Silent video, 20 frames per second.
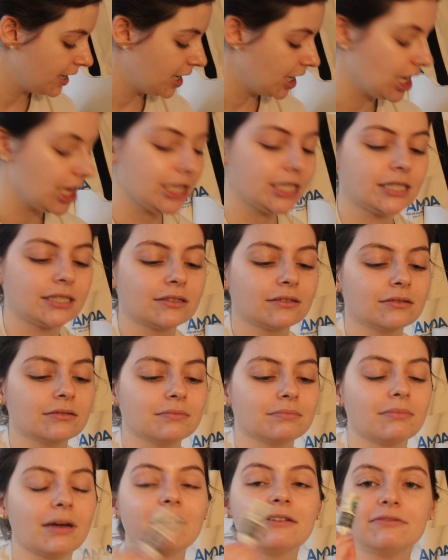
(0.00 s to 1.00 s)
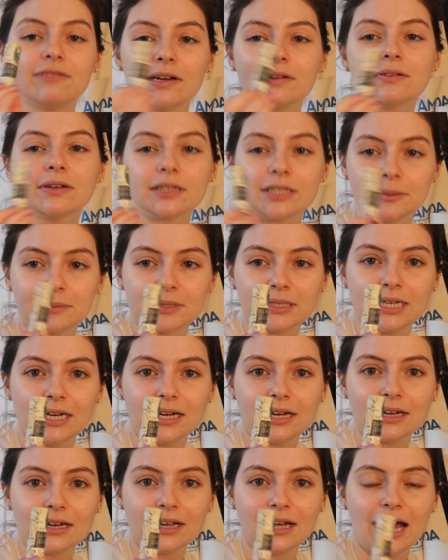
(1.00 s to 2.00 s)
It's my favorite
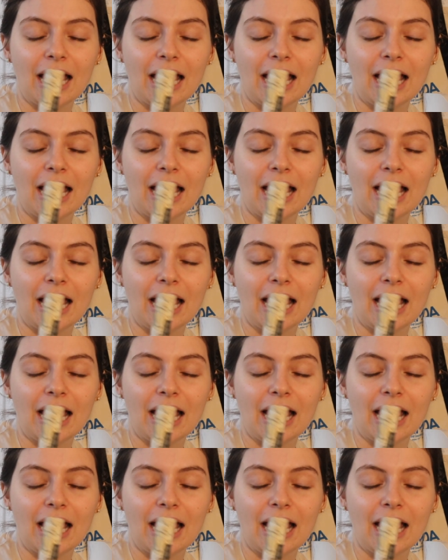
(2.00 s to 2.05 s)
lipstick,